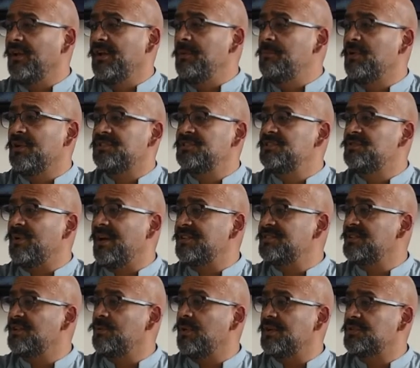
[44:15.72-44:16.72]
the only person to
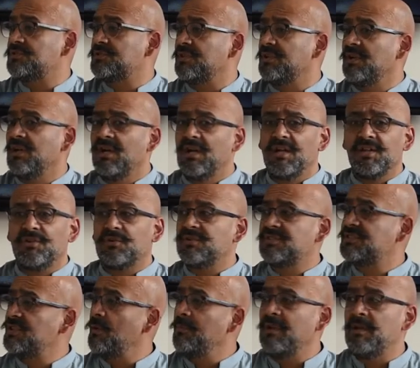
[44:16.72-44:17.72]
ask the question. There are
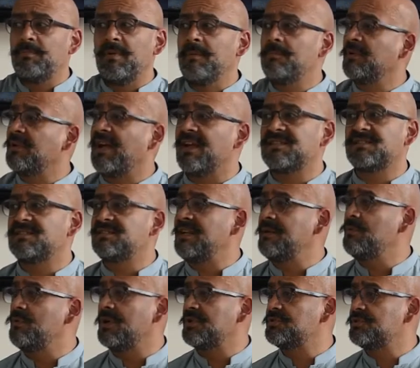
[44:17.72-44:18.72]
so many people that ask the
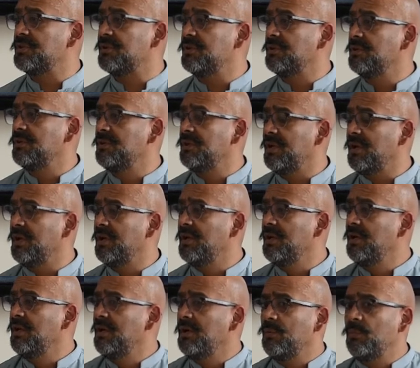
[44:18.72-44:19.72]
same question. Yeah.
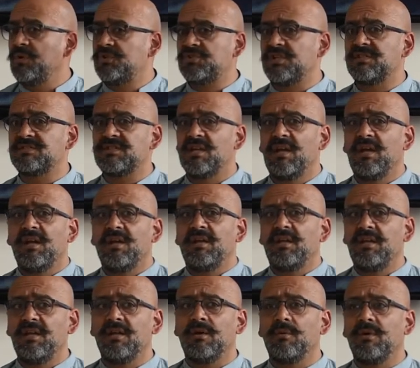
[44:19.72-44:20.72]
Which is,
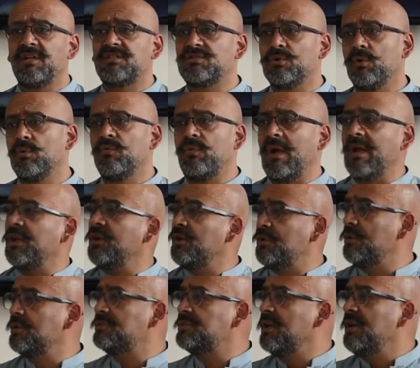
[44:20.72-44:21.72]
you know, it's all well and
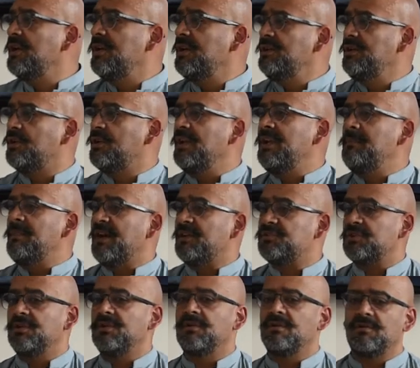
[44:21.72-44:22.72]
good. You can
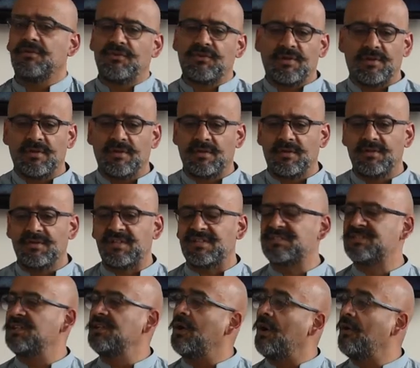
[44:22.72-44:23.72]
imagine the
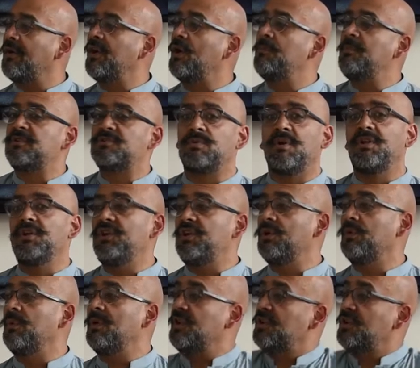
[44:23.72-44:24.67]
scenario between you